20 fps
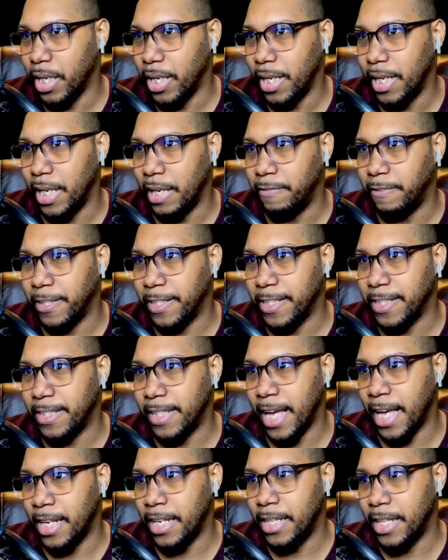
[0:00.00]
If
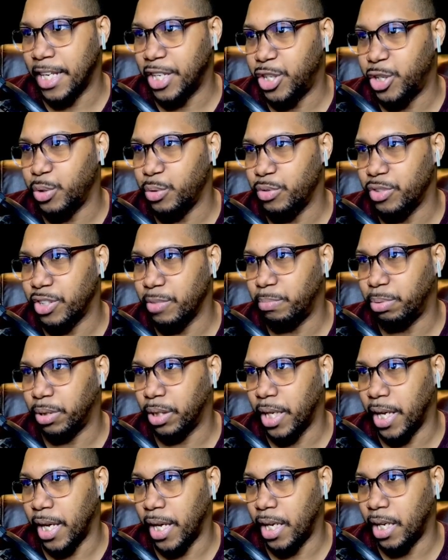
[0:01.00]
instead they choose to
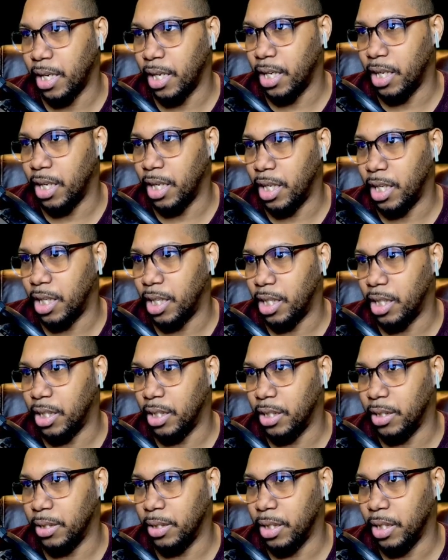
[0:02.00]
play
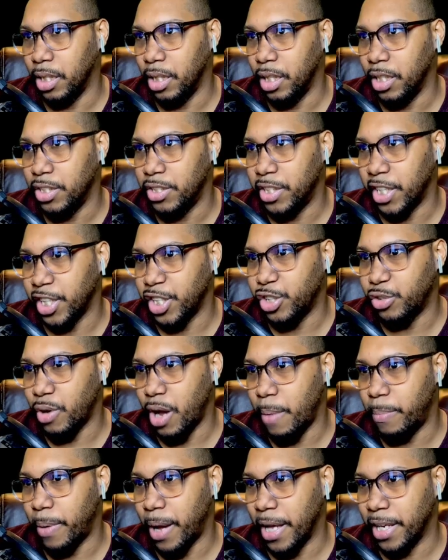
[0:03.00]
a
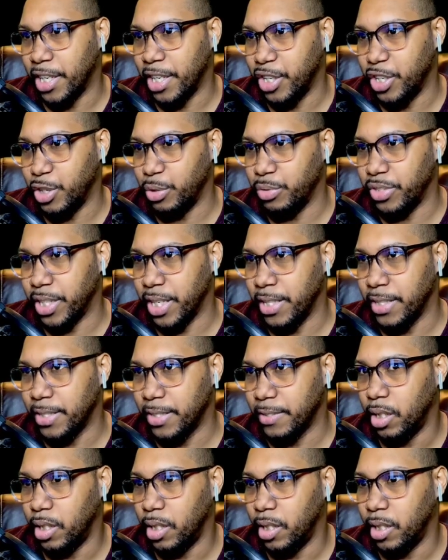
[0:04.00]
6-drop, I can use this.